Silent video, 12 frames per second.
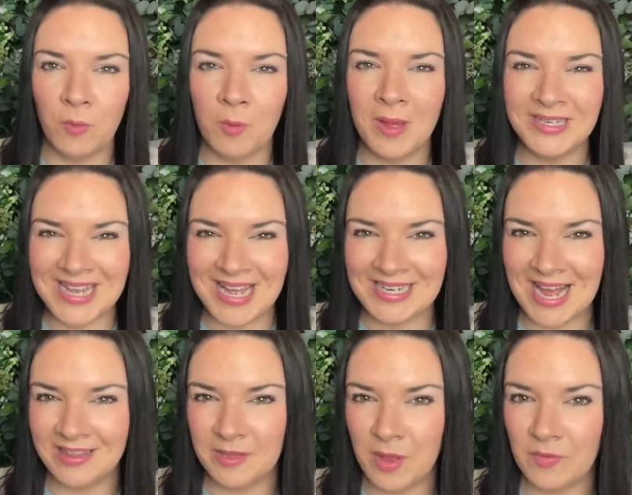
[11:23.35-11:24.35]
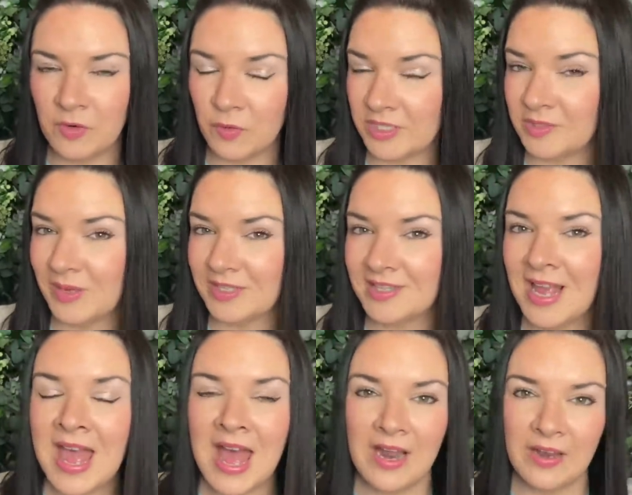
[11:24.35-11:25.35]
but my dad had them over Christmas
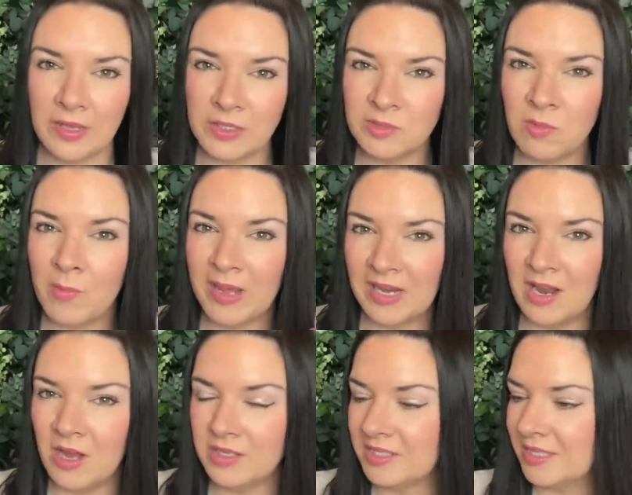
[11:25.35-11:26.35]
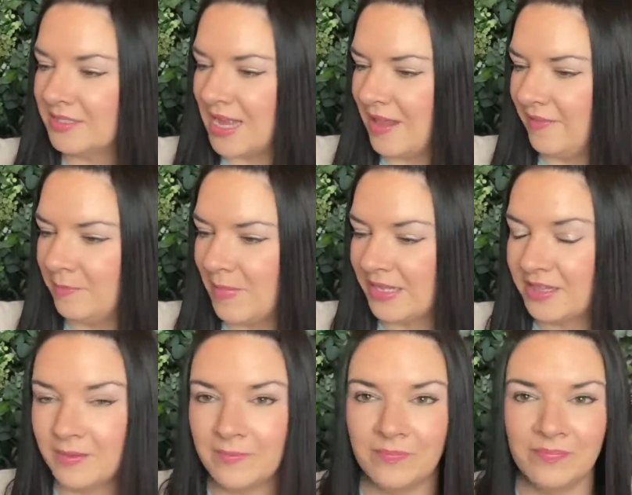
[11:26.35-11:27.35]
and I used them on my glasses and made
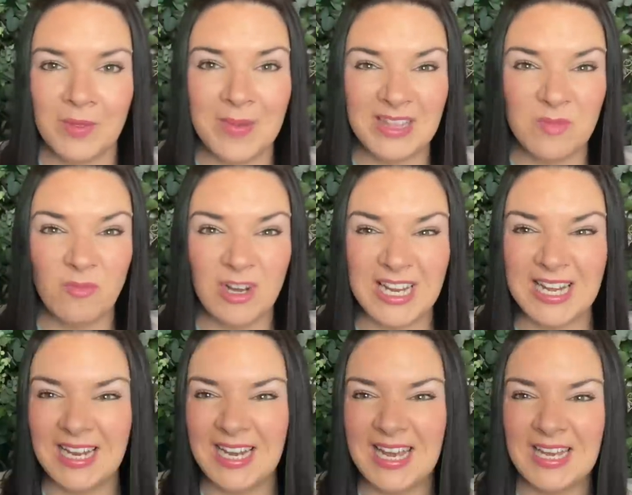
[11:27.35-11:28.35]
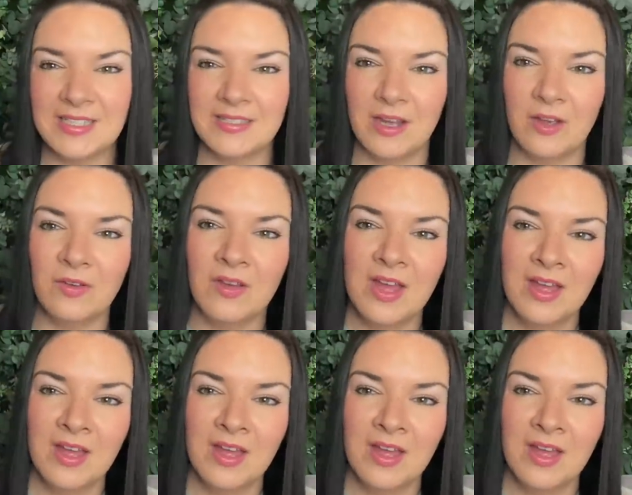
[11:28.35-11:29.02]
them really clear, so